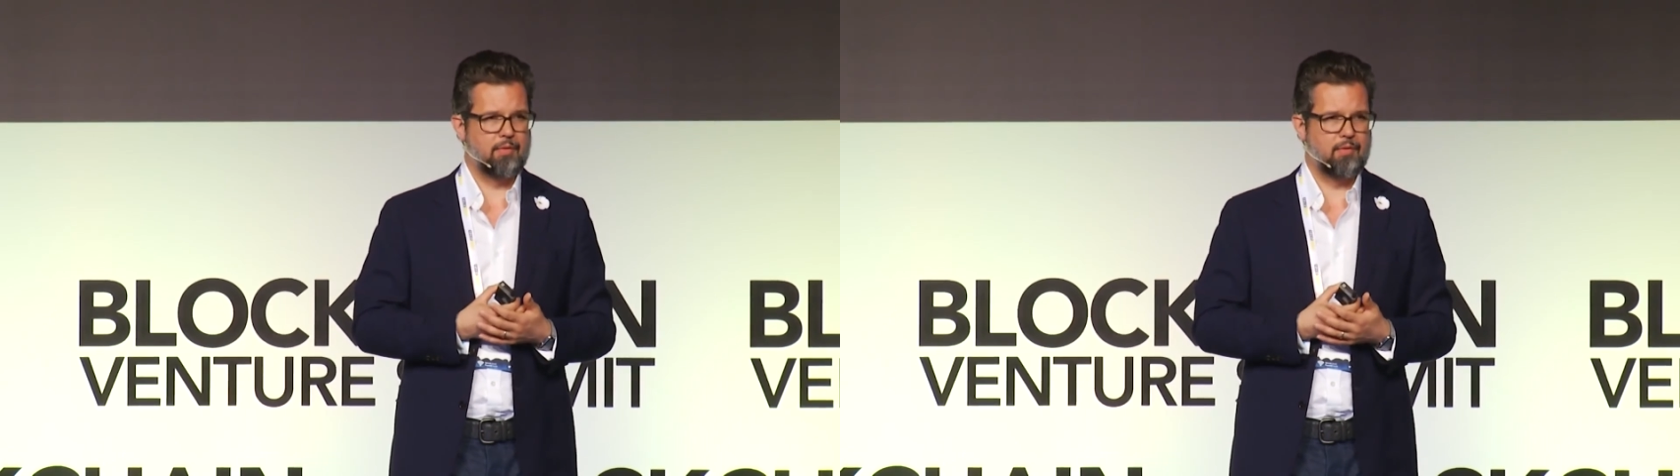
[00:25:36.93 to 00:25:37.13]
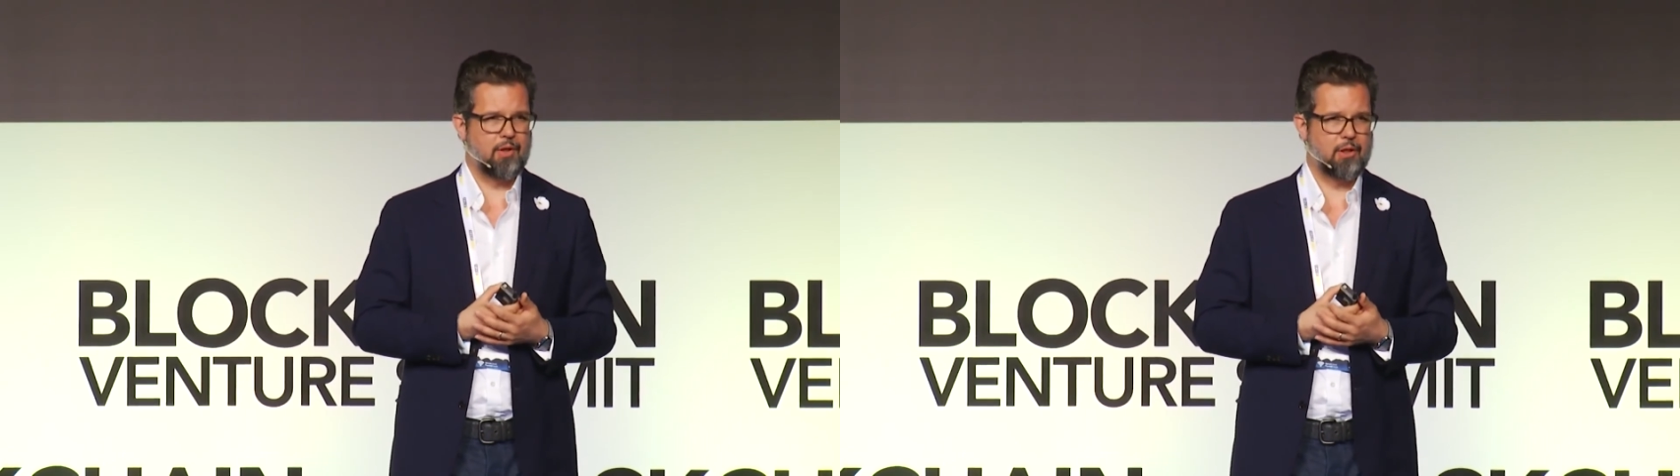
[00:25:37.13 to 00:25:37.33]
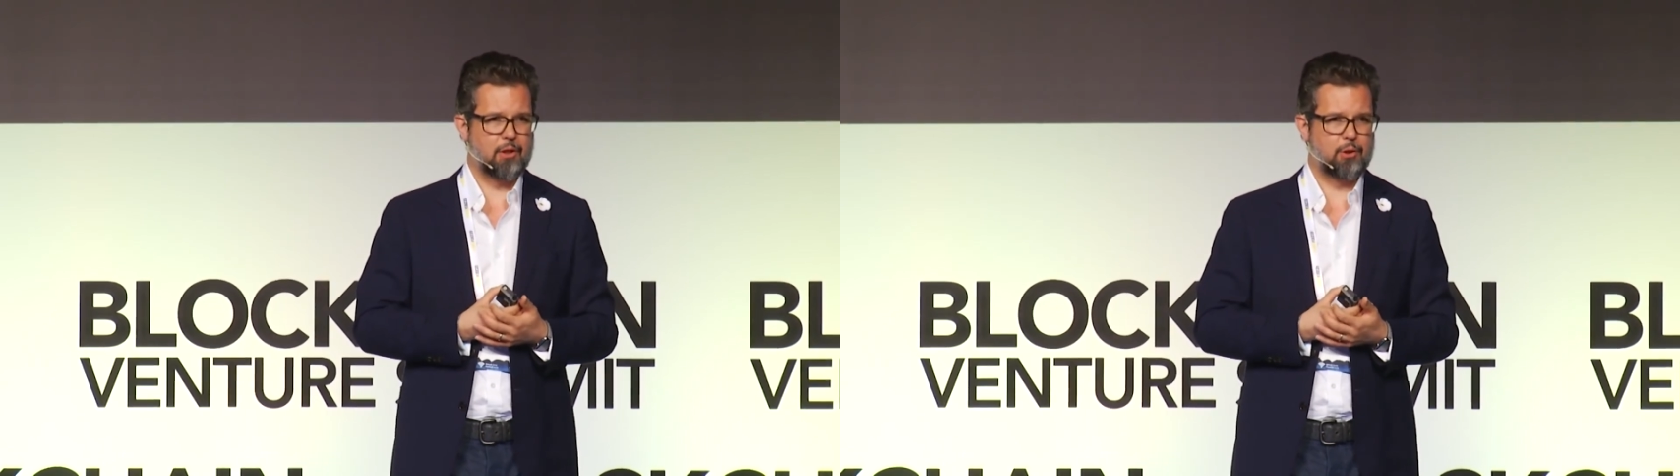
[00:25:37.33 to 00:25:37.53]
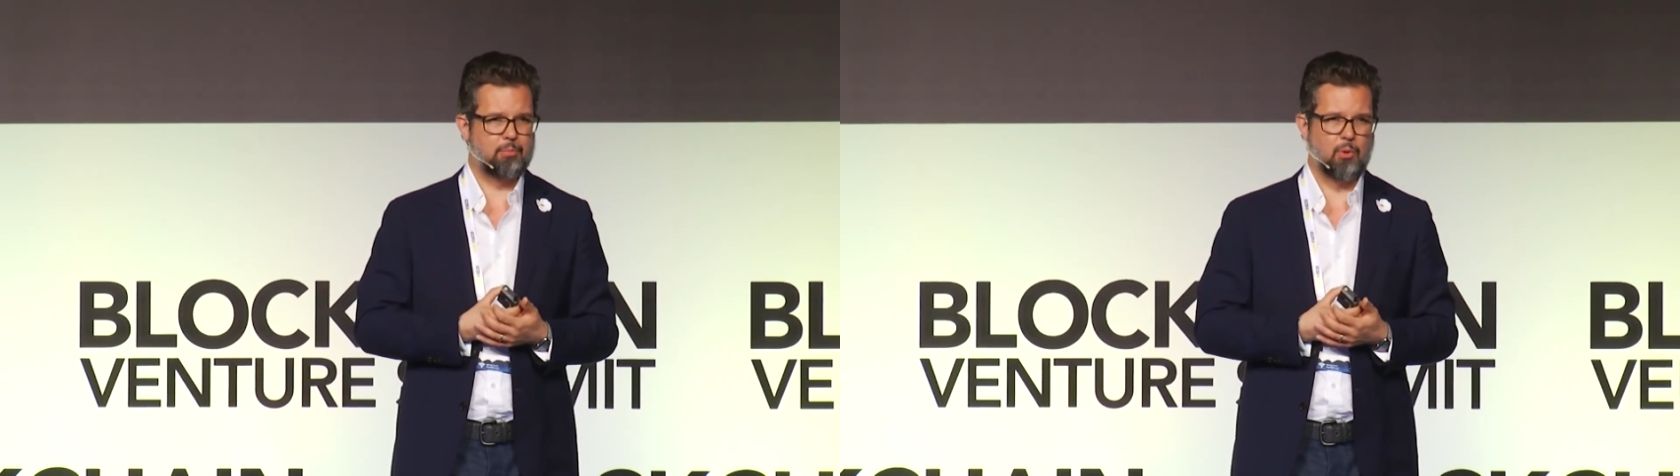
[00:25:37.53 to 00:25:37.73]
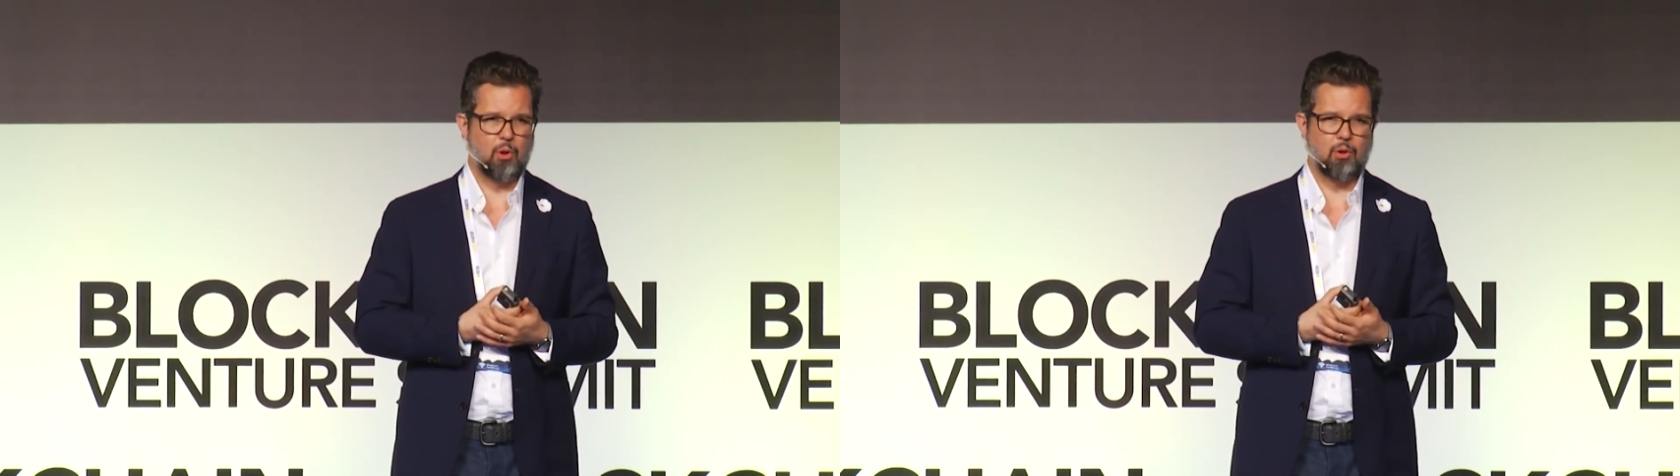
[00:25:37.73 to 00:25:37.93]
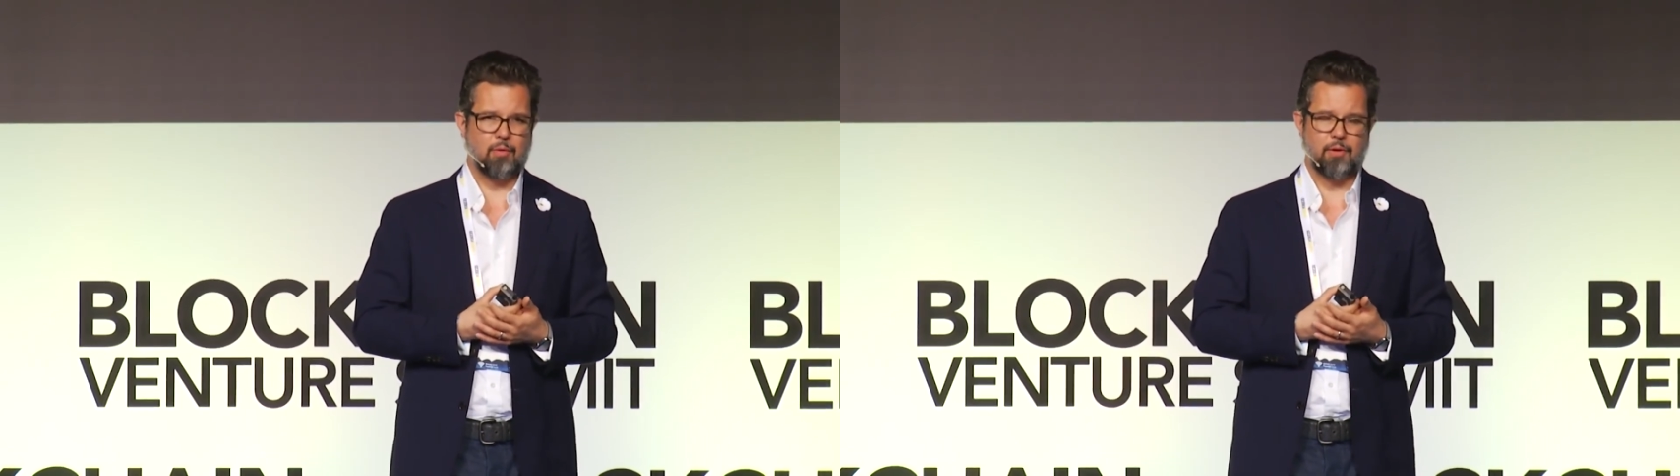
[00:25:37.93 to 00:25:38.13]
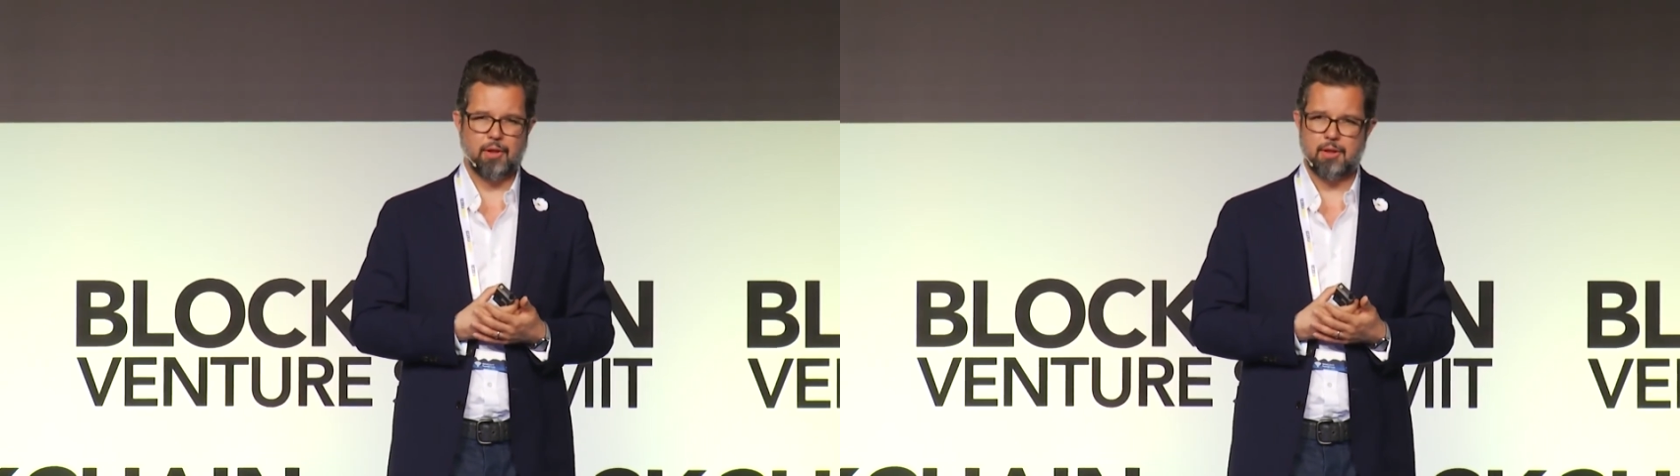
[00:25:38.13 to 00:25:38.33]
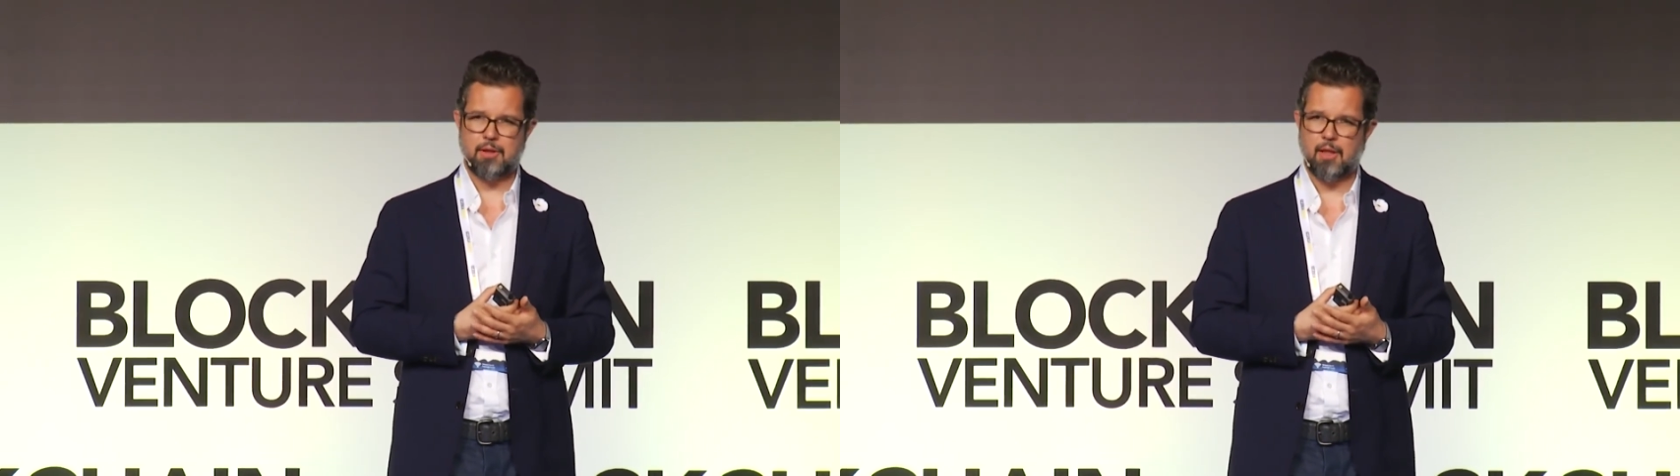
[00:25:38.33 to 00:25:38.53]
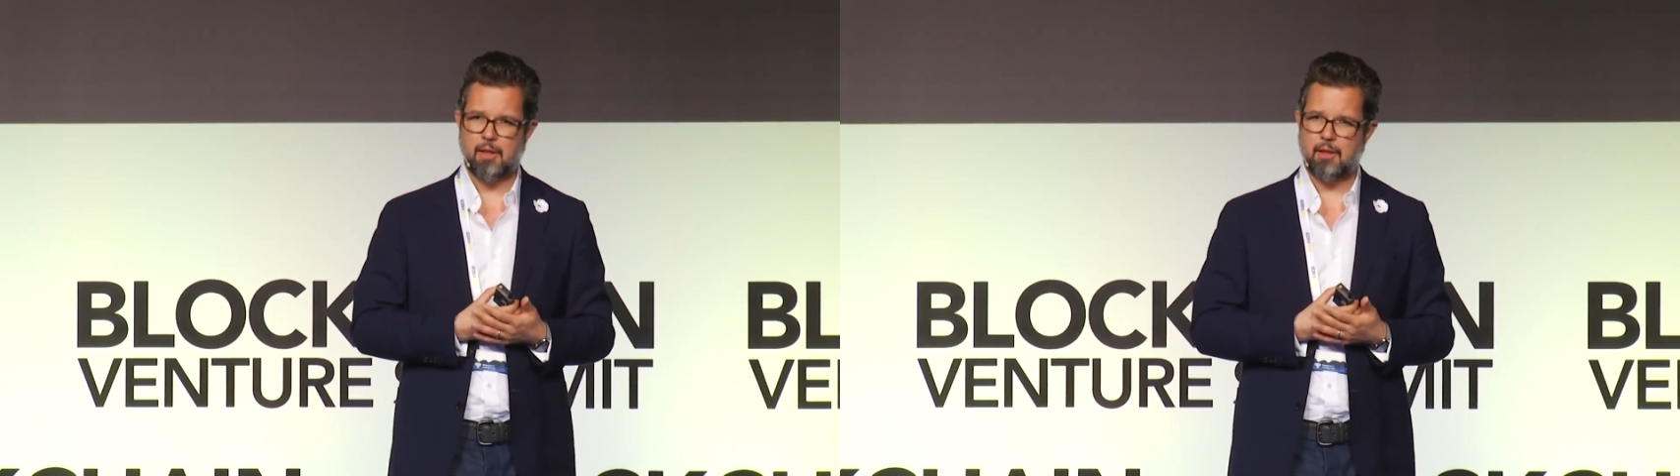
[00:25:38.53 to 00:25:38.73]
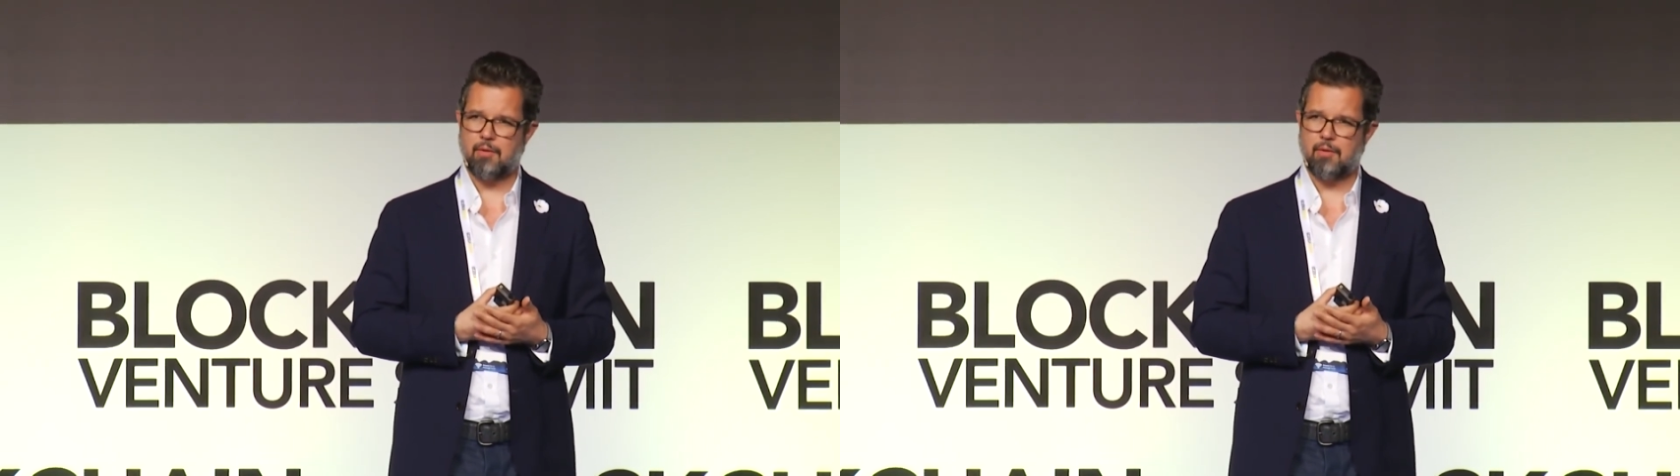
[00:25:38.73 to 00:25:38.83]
very small, very tiny,